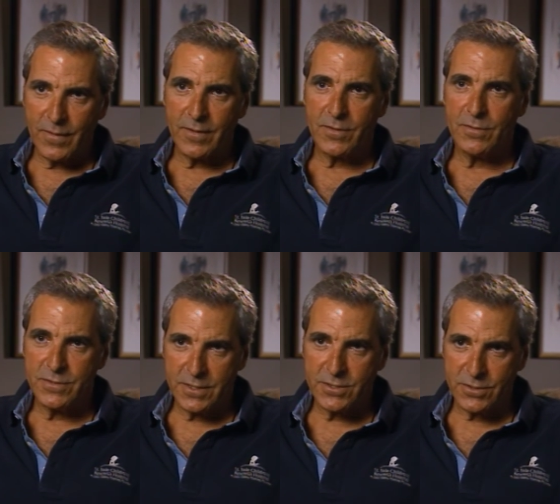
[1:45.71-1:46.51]
uh, two
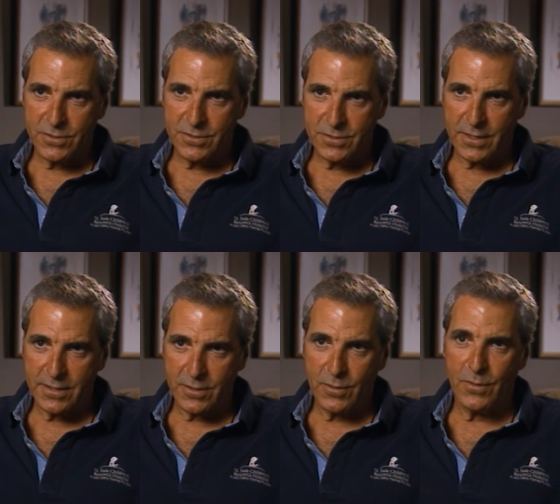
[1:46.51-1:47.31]
sisters
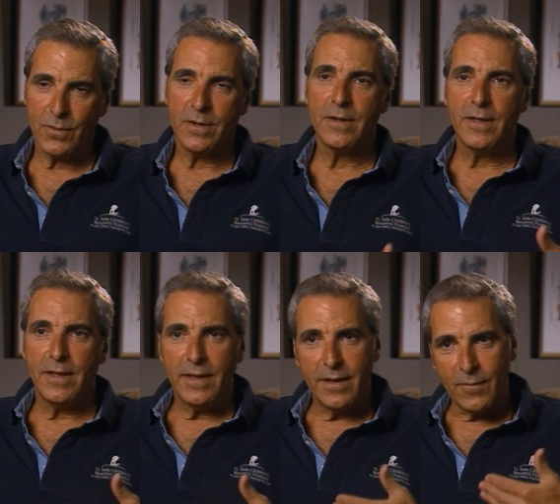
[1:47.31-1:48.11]
at the core,
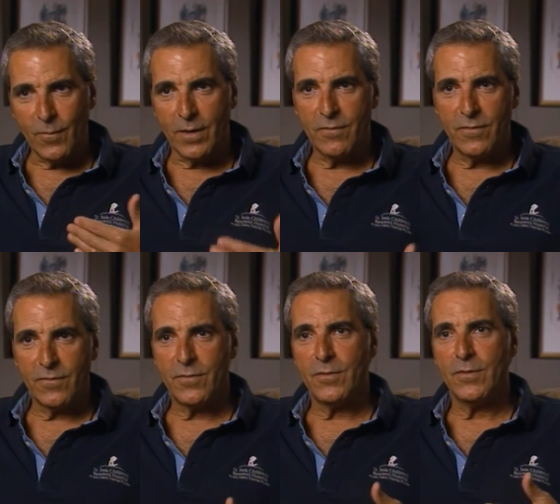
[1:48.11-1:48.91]
and one
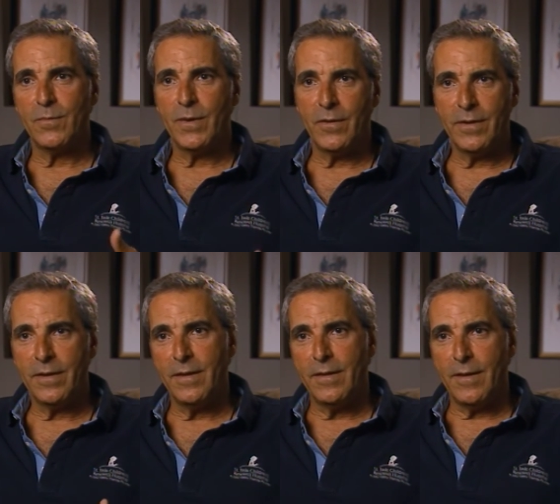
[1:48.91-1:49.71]
sister who had married
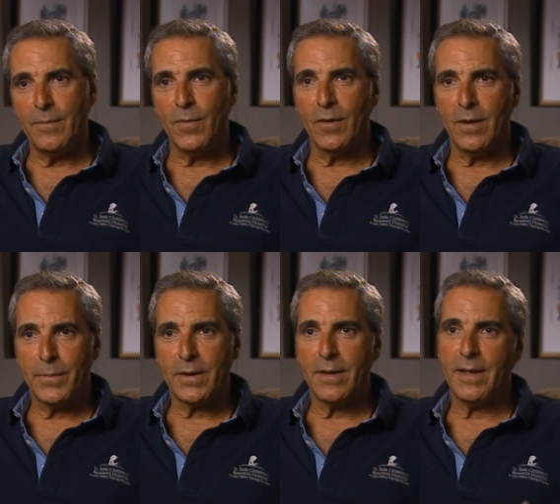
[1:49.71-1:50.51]
more
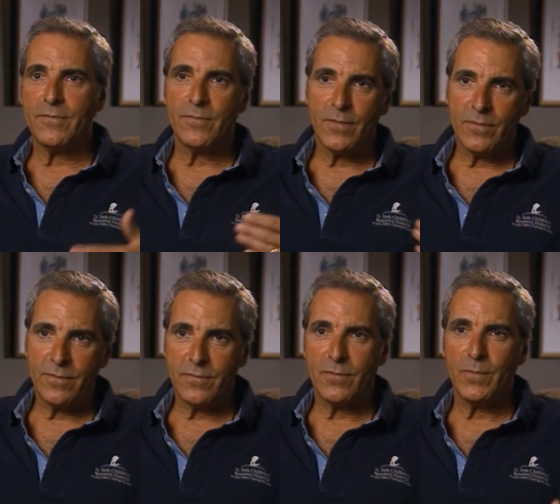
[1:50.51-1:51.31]
upper class and one
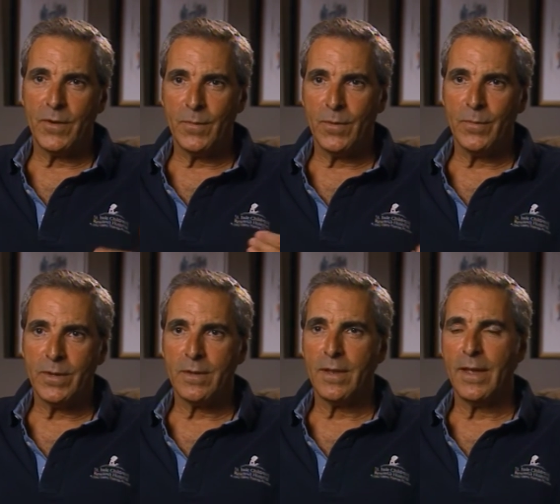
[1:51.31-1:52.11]
sister had married more
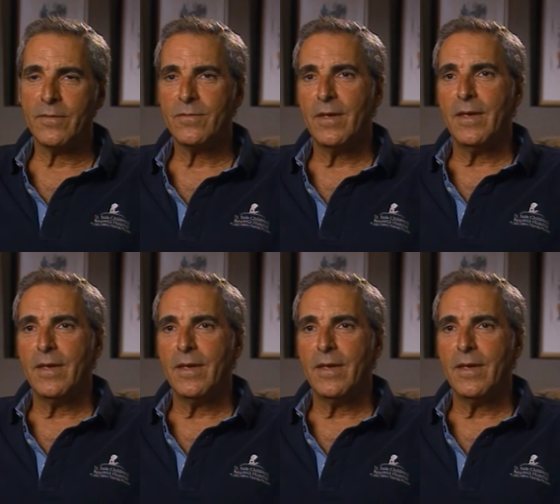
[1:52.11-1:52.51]
middle class,